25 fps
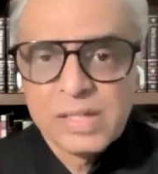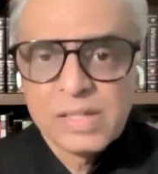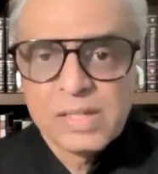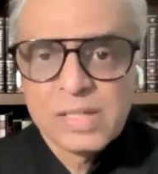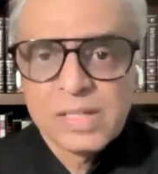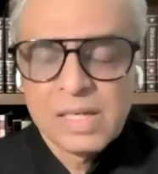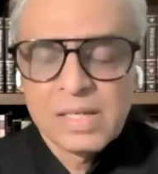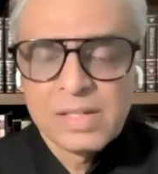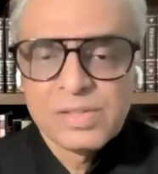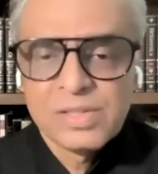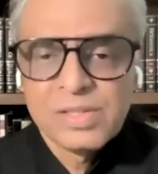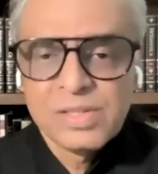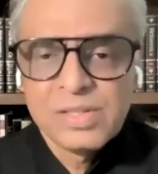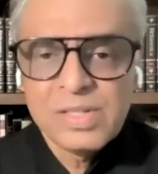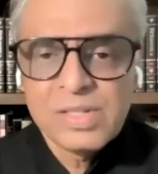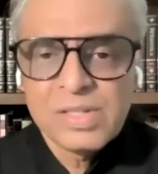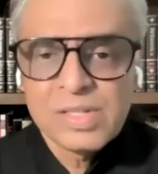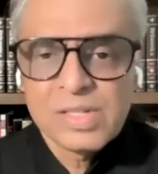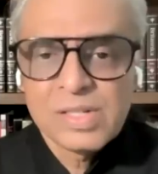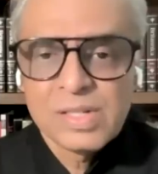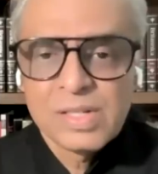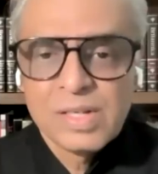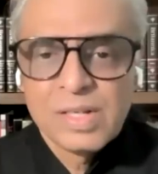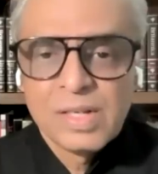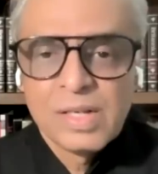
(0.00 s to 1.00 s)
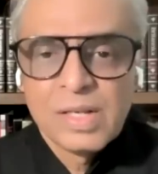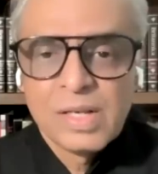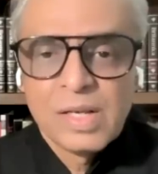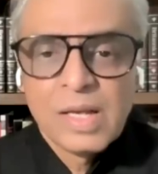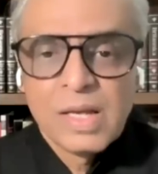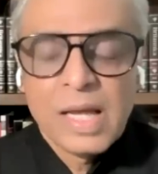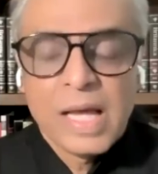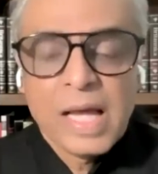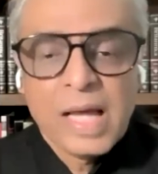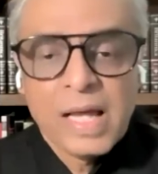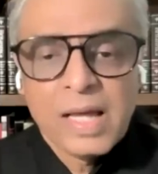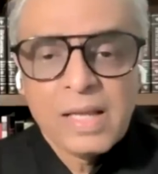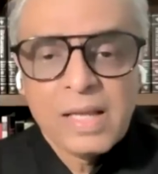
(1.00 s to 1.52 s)
intelligence.
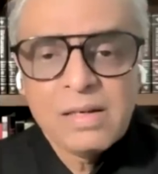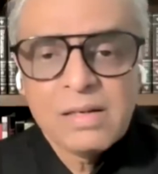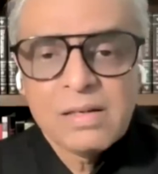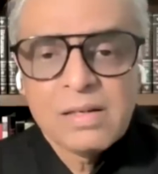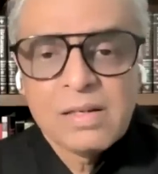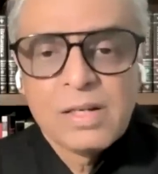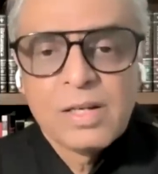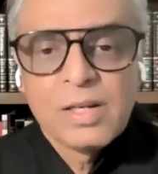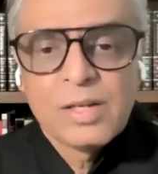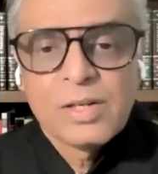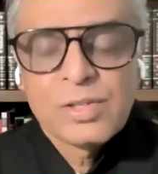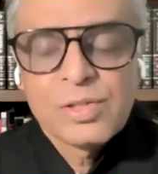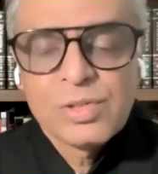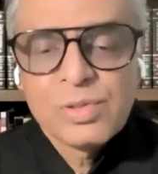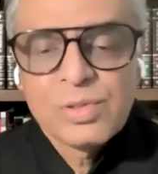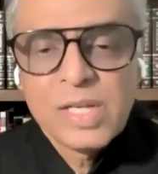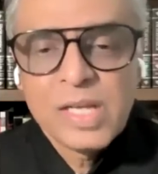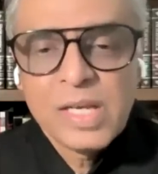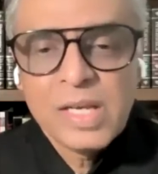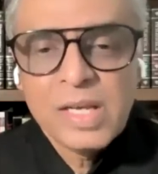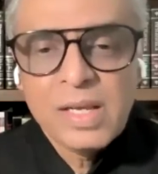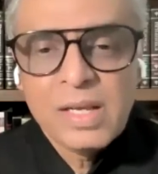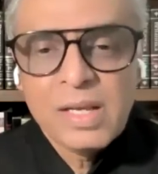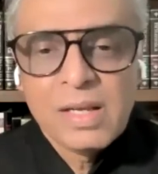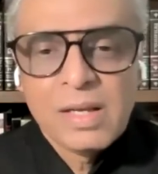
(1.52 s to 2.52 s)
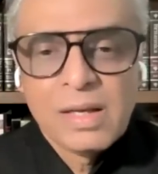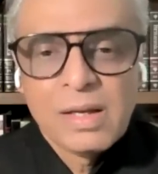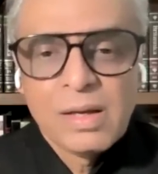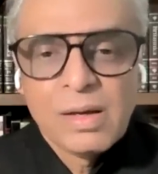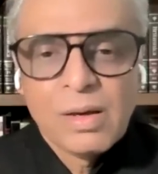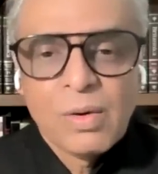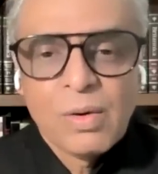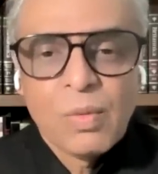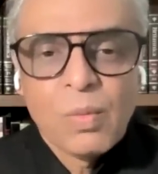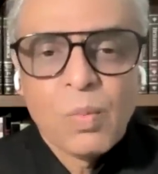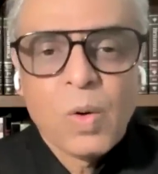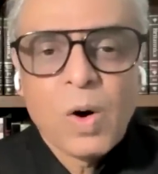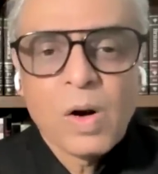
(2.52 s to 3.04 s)
And today,
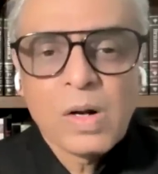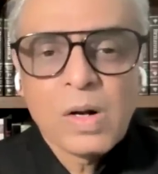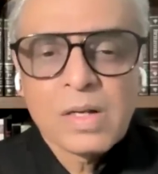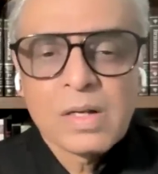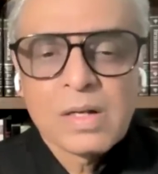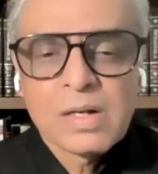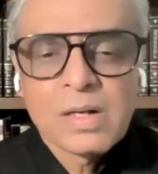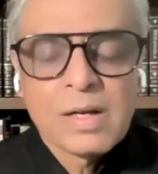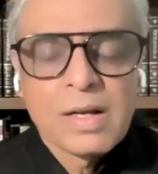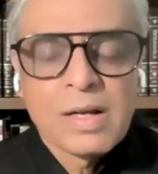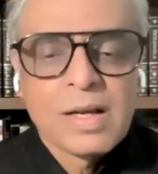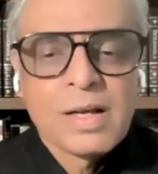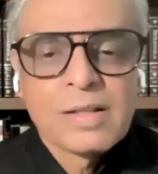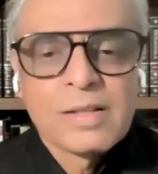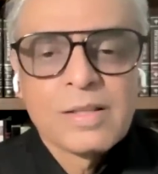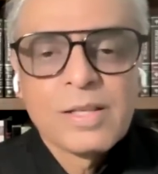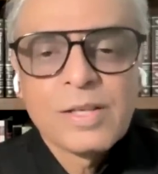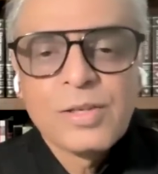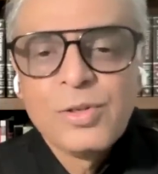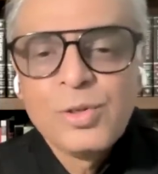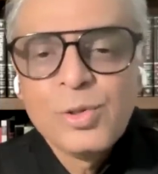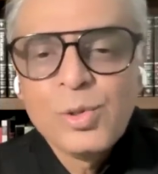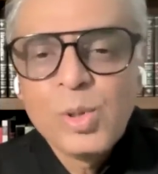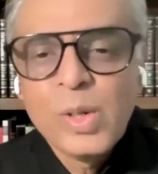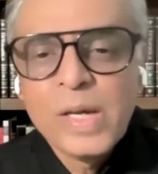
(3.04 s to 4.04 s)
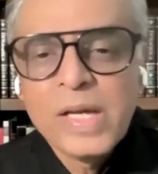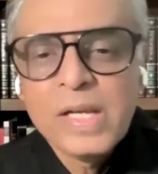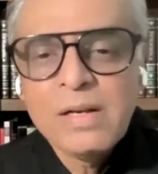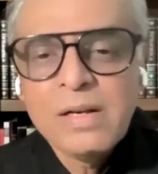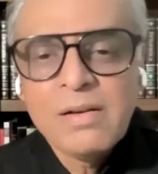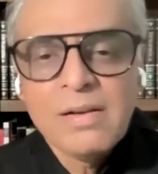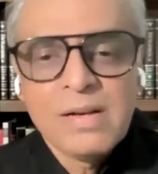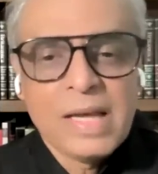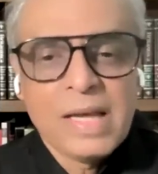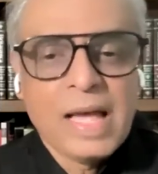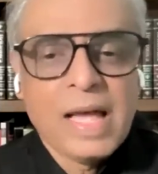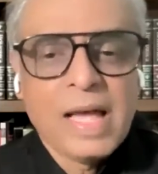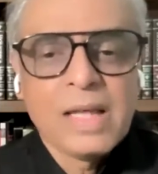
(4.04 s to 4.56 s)
what the
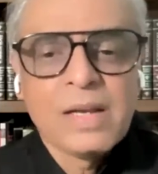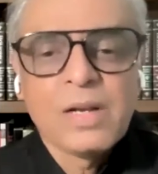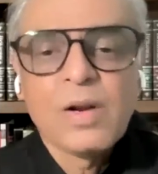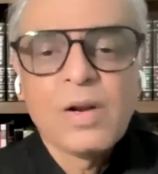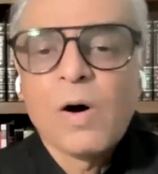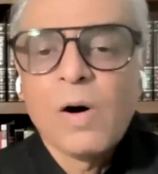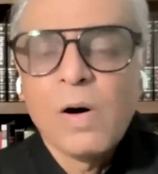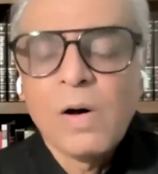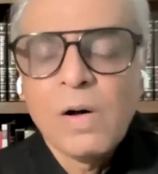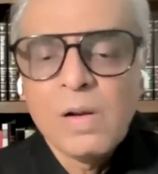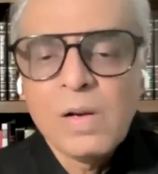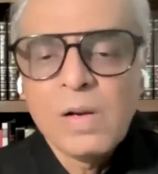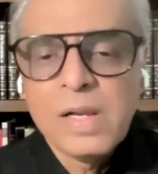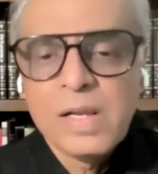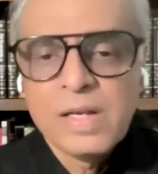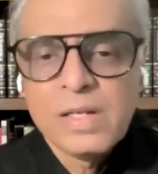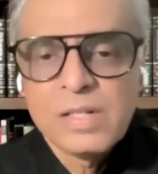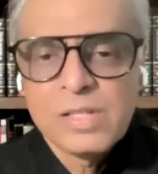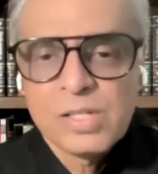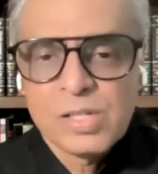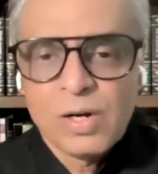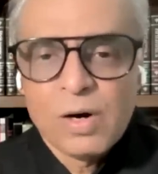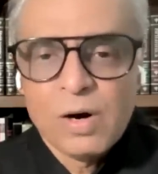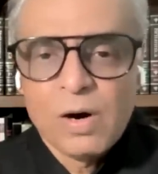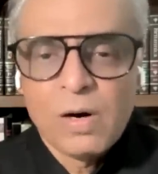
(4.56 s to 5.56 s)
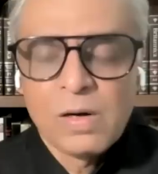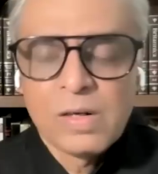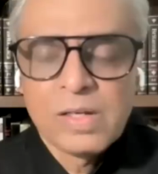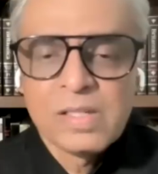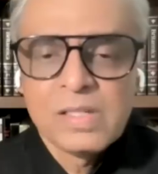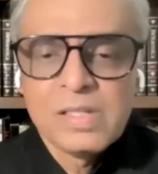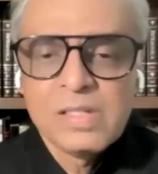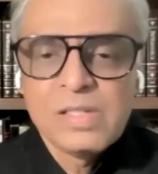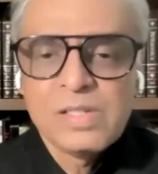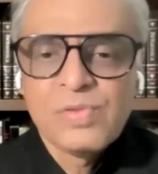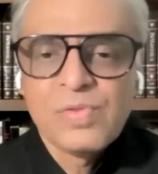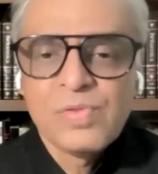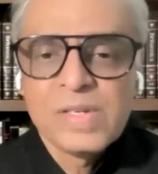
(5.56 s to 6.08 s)
UN and all its
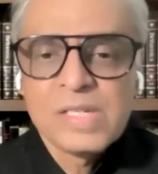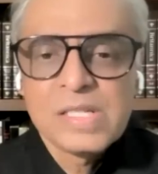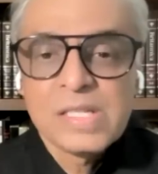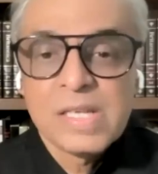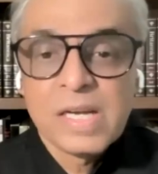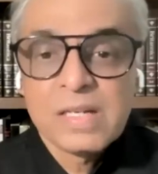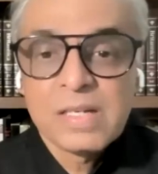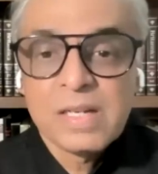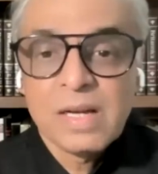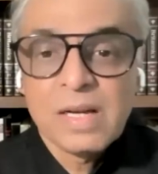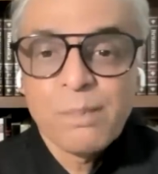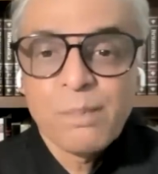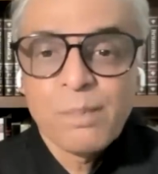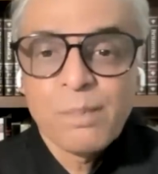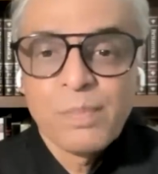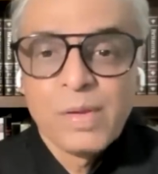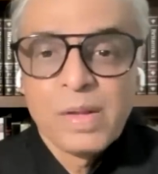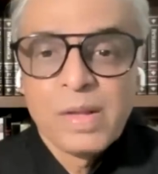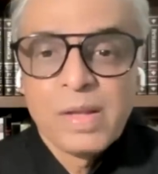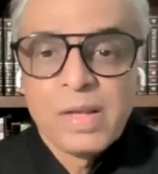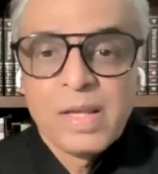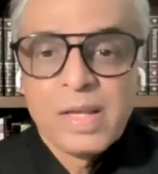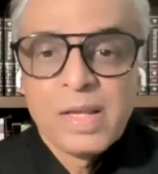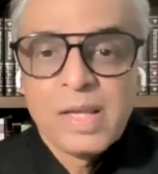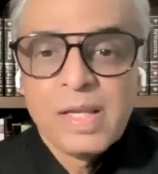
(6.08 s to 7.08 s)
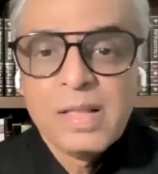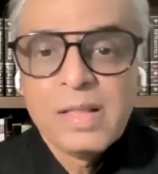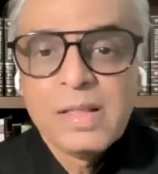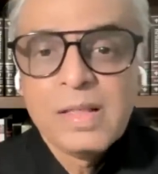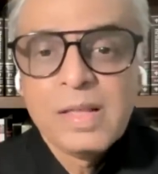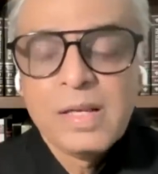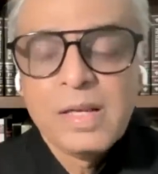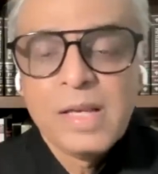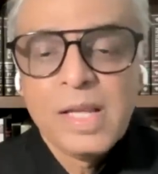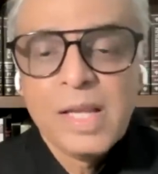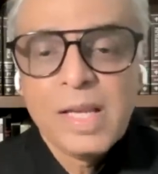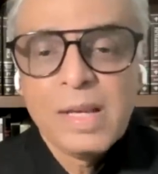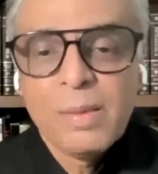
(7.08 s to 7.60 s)
organs were set up in
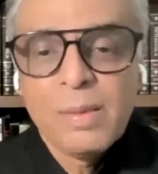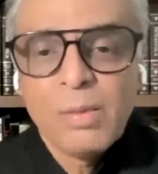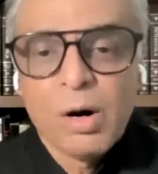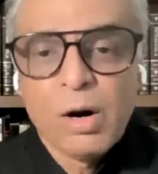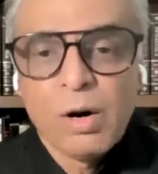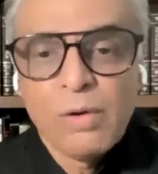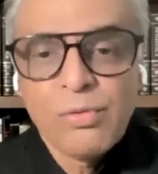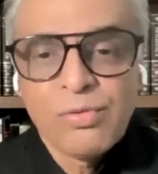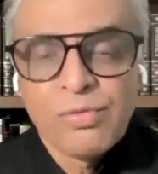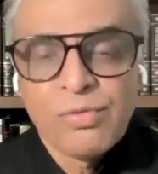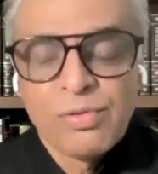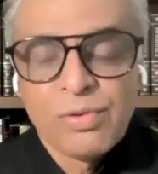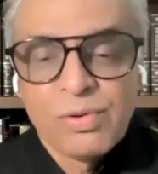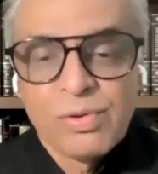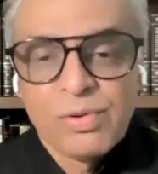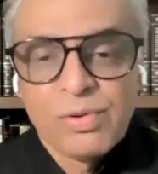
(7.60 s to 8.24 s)
the name of